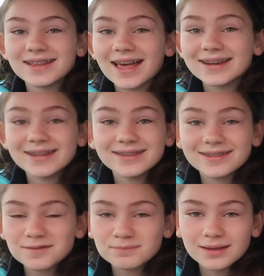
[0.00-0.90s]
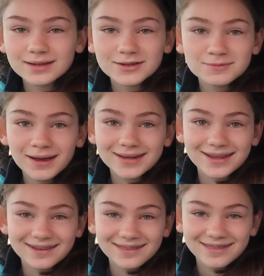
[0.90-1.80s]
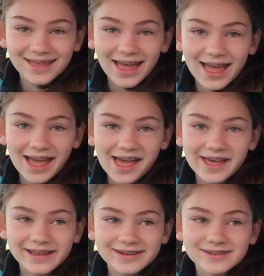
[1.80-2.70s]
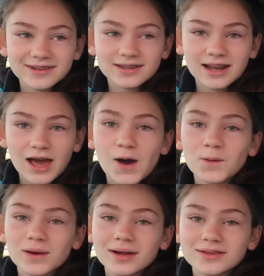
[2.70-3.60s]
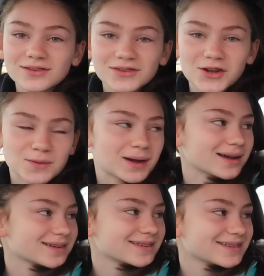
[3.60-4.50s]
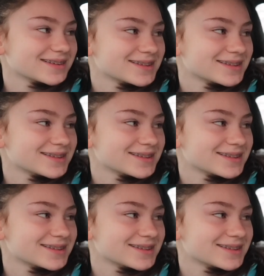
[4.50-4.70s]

I did something to my teeth and now we're at Starbucks.